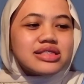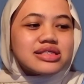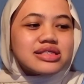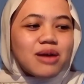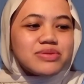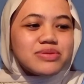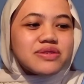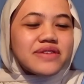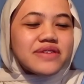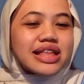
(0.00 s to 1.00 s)
Copper
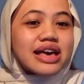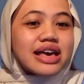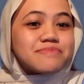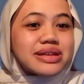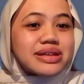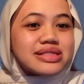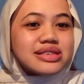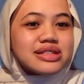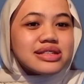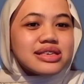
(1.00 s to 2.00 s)
sulfate as
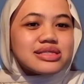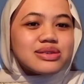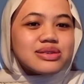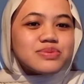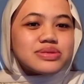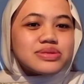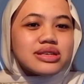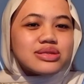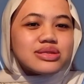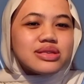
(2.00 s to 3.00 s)
medicine is used
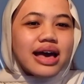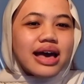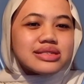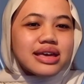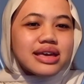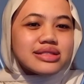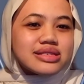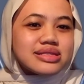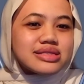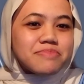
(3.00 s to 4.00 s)
as an
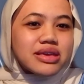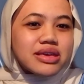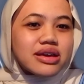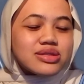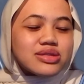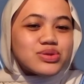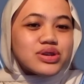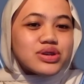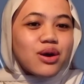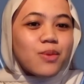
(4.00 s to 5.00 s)
antiseptic to
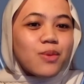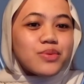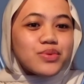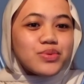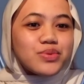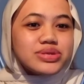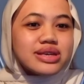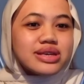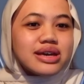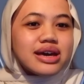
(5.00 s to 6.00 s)
treat open wounds
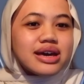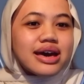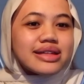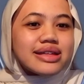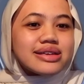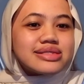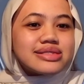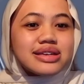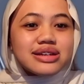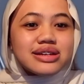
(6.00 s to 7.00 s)
and a
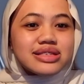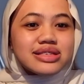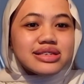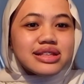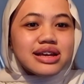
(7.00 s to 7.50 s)
skin condition